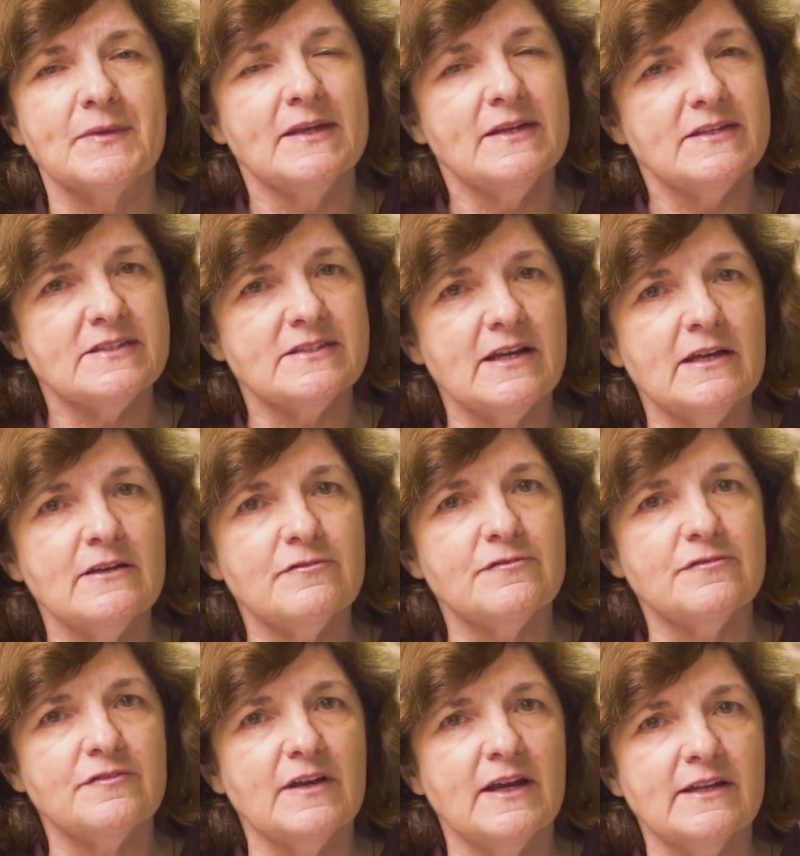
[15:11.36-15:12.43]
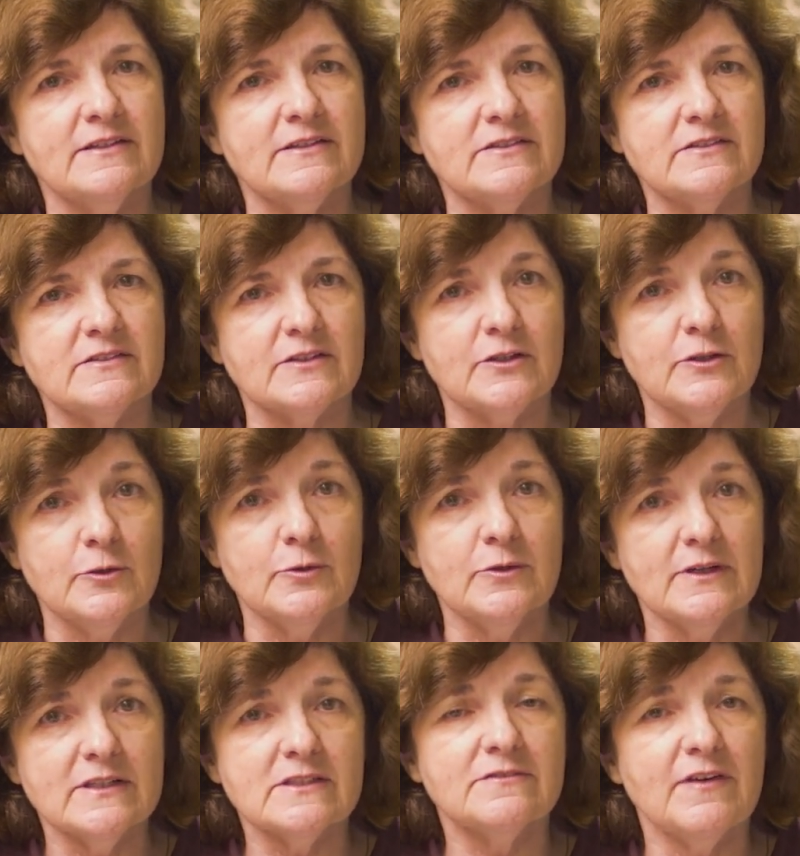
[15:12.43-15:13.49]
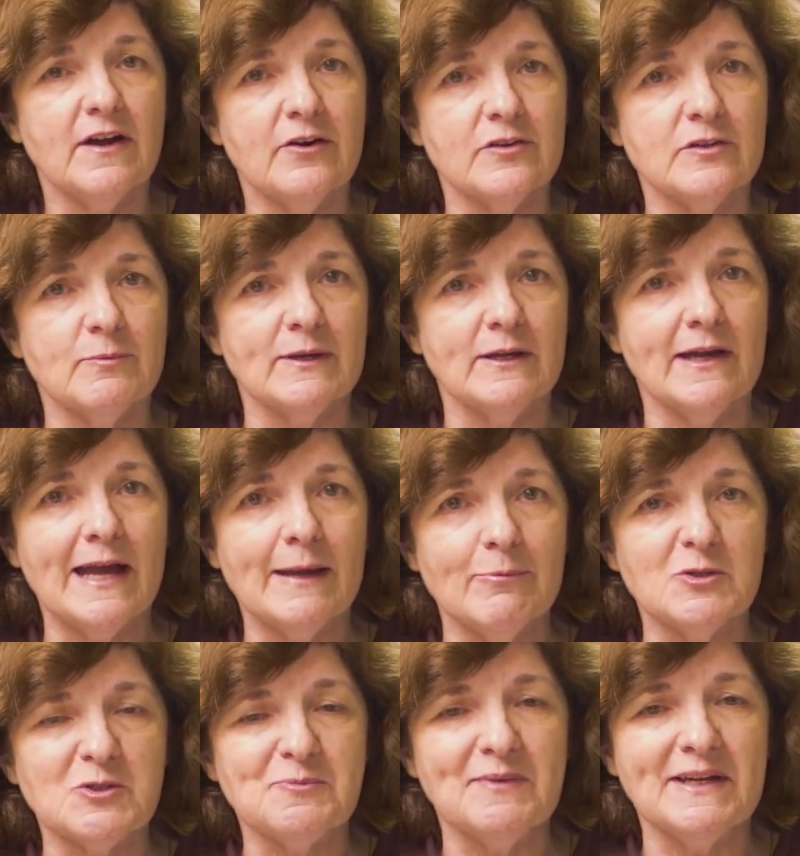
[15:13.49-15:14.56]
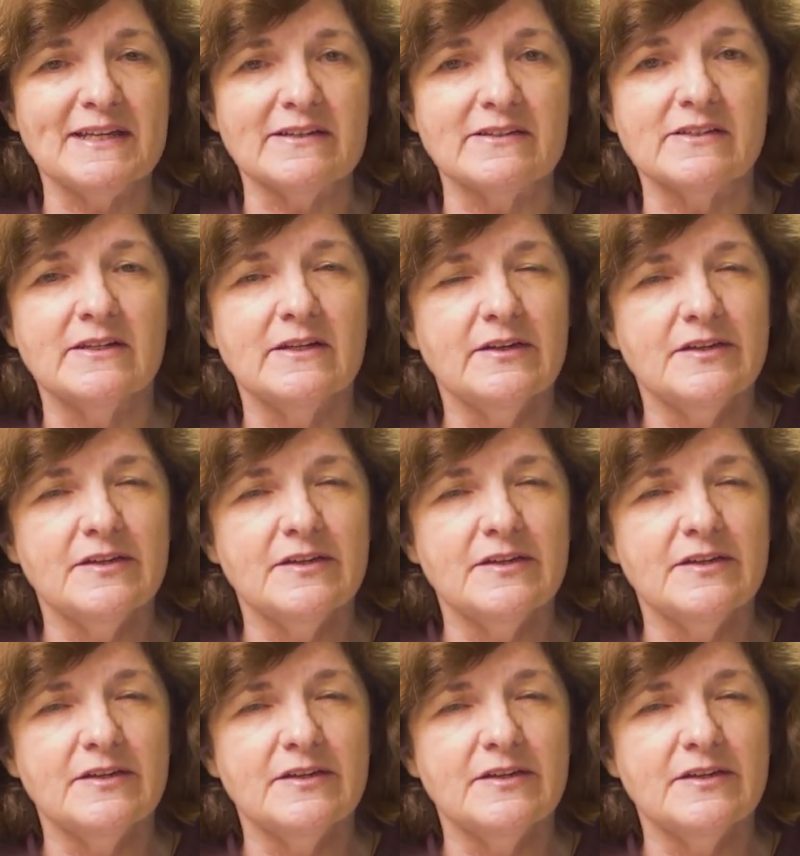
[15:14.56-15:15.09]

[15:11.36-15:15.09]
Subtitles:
safe and secure as far as we're able to make it,